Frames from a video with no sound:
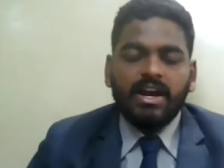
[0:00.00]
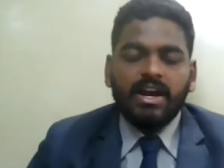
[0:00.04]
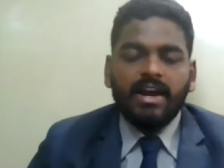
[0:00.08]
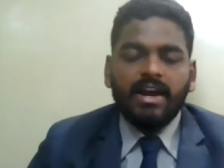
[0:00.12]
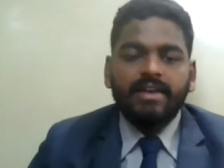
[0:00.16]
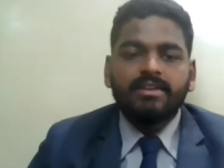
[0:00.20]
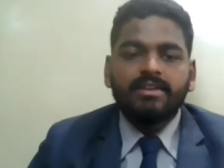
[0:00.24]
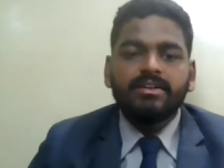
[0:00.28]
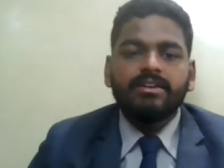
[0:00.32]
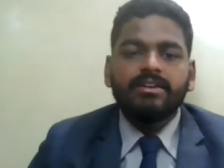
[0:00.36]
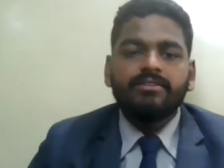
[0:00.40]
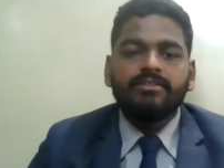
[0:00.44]

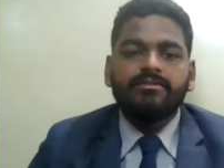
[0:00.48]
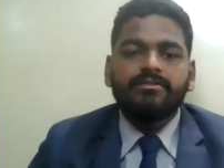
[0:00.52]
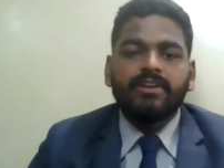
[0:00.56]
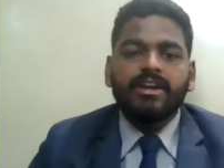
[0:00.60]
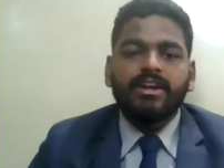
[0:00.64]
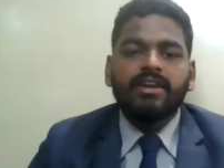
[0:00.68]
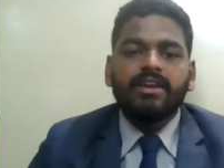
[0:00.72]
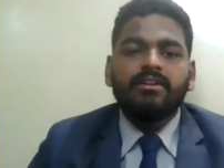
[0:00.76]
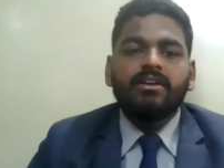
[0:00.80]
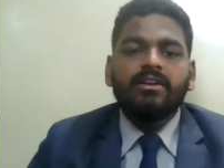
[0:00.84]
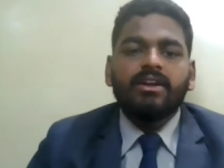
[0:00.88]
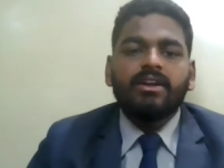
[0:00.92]

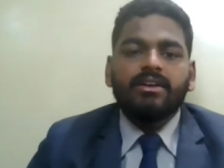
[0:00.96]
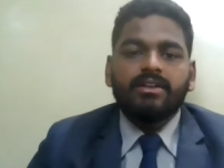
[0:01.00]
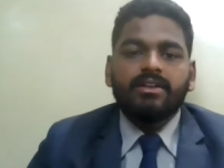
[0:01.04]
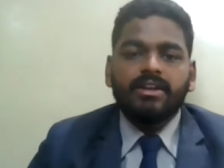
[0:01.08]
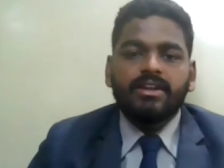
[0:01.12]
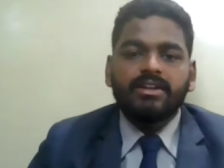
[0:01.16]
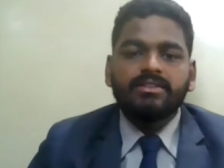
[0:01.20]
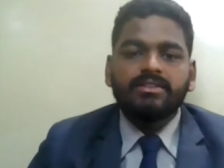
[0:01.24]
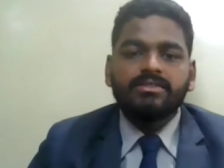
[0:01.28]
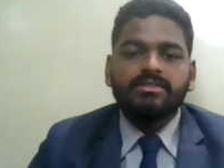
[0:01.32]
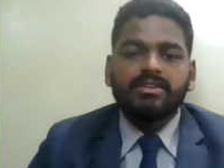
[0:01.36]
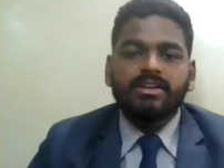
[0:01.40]
identify
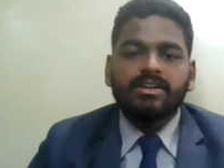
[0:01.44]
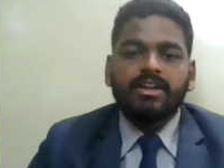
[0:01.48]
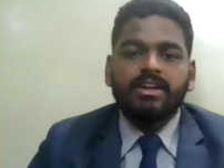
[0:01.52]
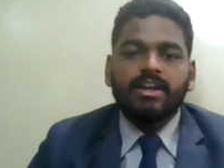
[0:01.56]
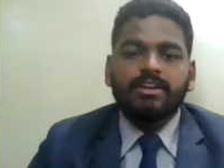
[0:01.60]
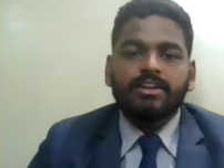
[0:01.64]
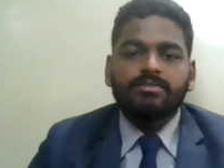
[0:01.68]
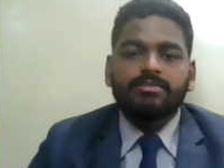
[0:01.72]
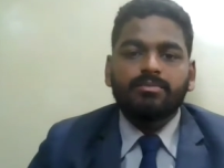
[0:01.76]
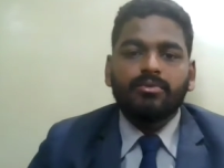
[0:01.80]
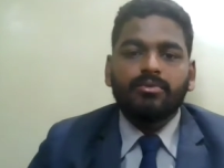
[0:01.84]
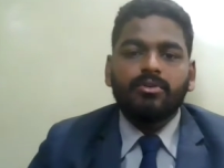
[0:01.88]
trends and
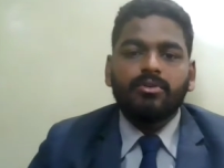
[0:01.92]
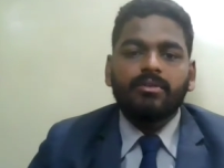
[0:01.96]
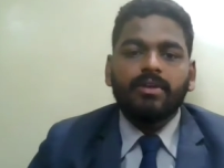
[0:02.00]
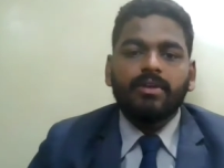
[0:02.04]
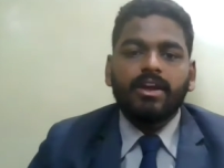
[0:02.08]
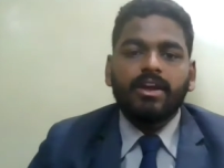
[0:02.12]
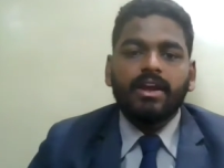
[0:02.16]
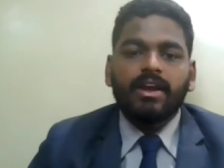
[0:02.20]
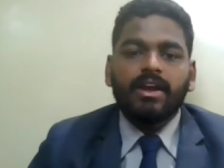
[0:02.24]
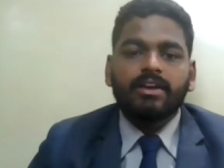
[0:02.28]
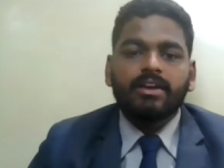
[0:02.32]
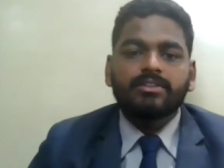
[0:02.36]

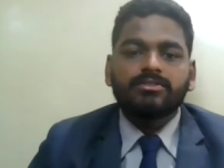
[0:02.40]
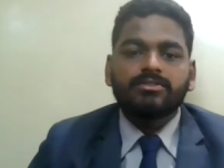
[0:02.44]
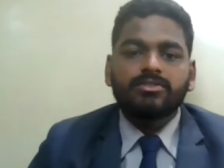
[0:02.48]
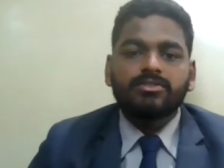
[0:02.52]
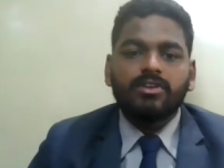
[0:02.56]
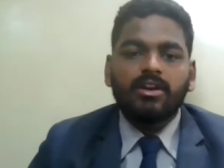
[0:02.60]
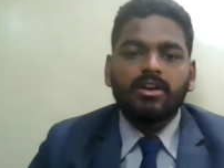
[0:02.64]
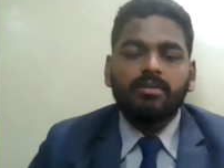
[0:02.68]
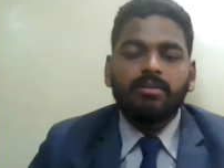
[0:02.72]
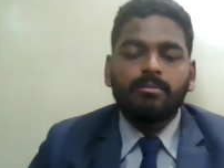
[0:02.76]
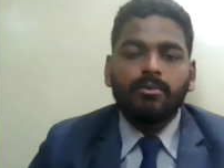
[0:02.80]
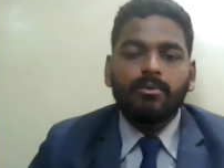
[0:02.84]

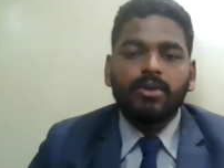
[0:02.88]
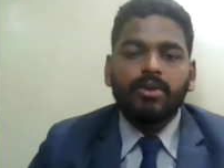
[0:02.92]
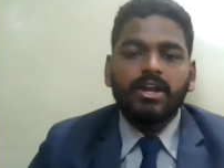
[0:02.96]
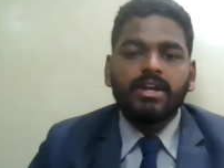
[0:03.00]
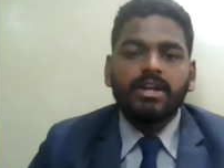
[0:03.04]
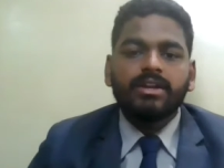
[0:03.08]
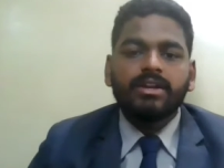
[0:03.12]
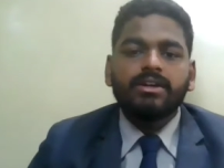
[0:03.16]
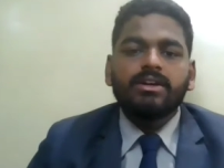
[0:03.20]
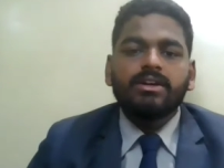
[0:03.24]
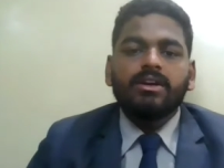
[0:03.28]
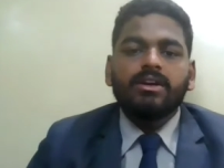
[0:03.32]

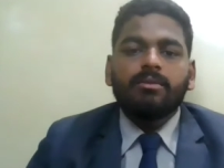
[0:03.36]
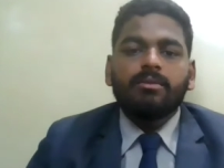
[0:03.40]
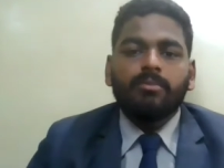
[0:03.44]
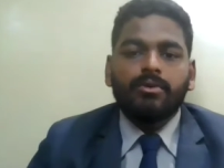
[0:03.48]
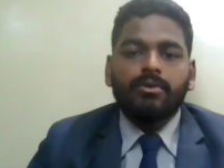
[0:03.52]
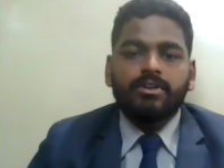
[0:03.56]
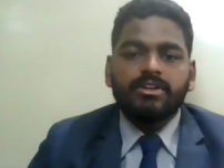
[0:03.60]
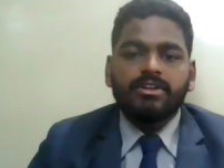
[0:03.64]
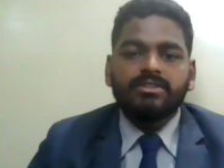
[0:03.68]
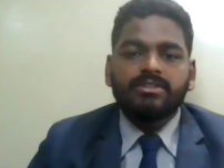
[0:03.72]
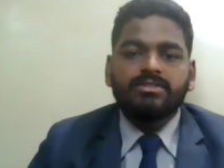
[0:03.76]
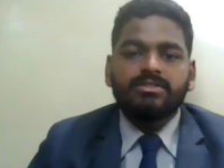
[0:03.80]
extrapolate
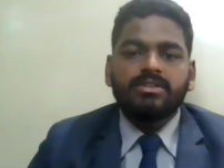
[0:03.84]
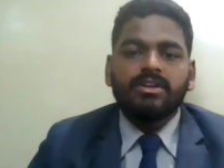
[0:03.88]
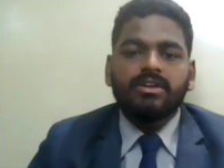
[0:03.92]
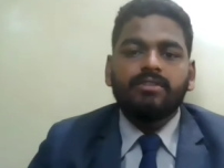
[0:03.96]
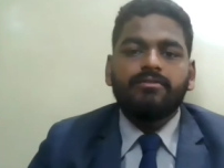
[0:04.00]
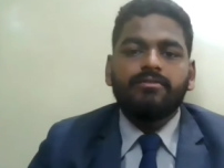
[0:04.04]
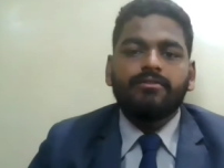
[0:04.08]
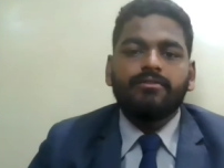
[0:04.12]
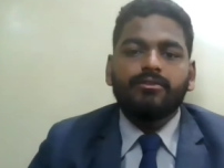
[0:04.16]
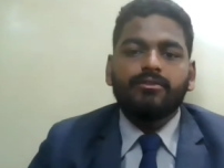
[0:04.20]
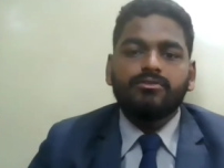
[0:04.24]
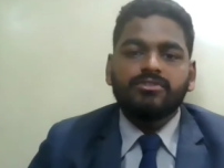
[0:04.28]

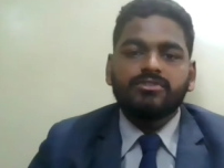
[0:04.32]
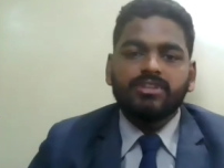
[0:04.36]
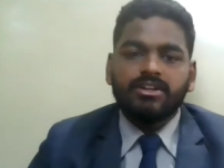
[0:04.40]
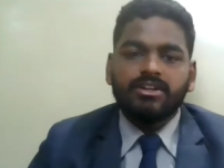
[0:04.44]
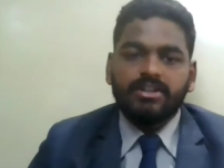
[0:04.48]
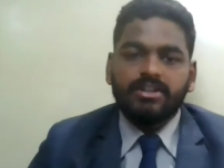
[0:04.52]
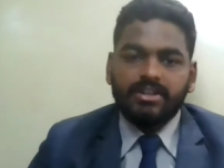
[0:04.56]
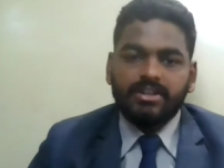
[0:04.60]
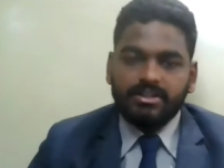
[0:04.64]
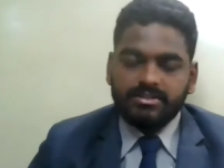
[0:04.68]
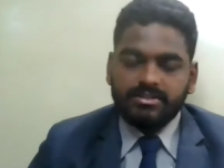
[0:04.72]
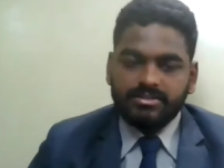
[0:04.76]
potential
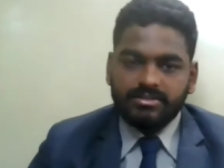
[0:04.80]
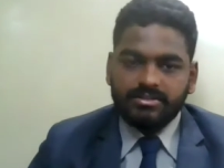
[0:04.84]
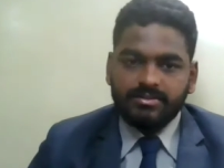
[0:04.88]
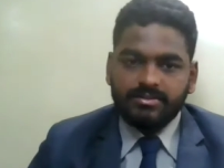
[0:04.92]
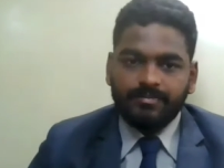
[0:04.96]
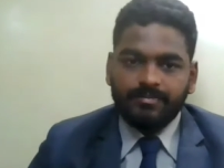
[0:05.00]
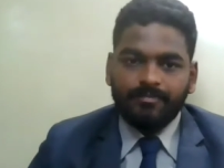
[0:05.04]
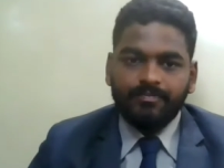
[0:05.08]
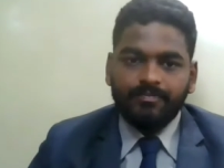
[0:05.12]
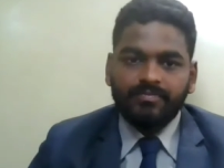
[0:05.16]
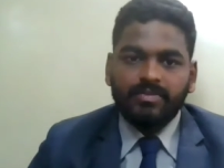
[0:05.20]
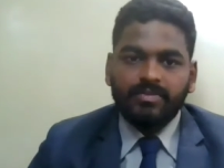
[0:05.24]
future
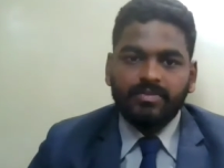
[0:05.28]
trends.